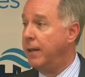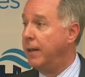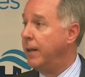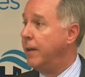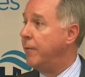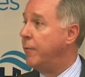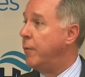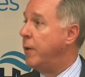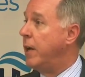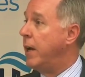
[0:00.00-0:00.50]

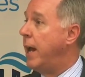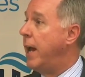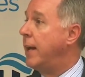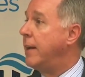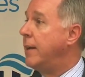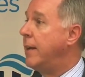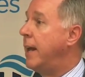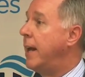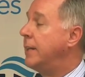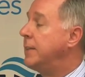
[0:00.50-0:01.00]
if we
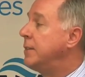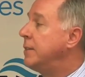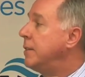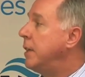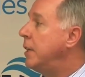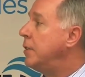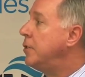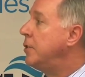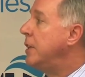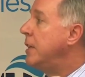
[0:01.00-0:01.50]
hadn't had
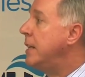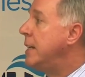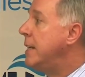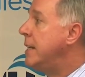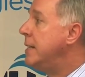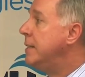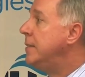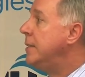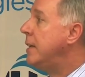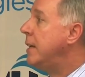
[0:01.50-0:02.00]
such
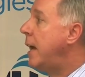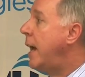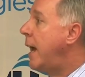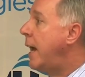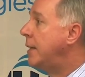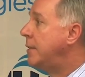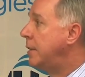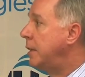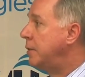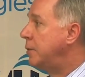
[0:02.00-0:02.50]
easy
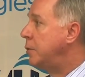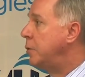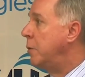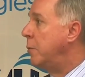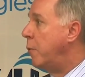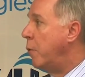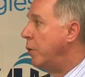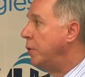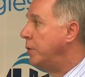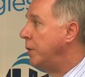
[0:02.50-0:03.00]
access to
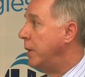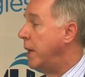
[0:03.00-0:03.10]
abortion.